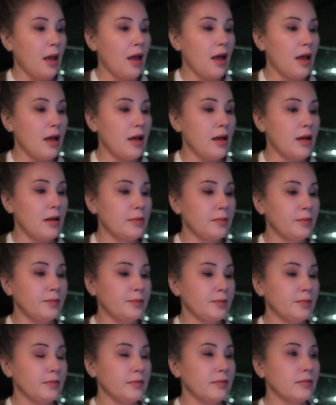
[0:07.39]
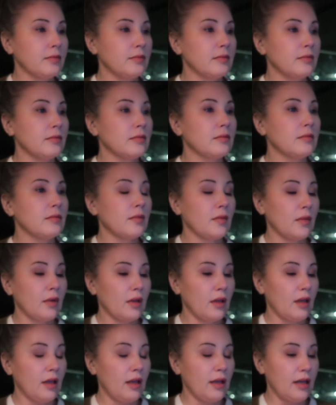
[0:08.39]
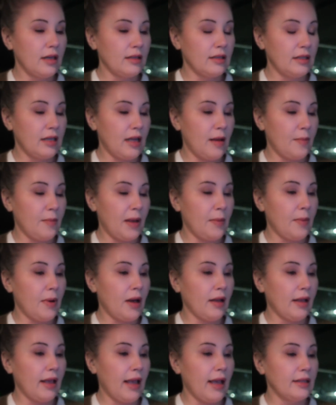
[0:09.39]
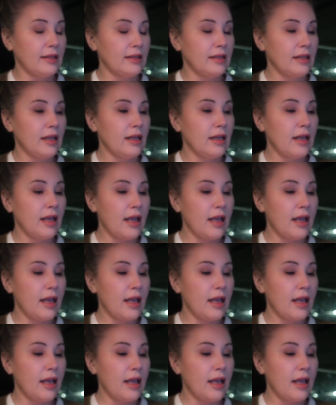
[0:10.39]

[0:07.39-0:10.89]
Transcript: Um, I gotta stop my podcast.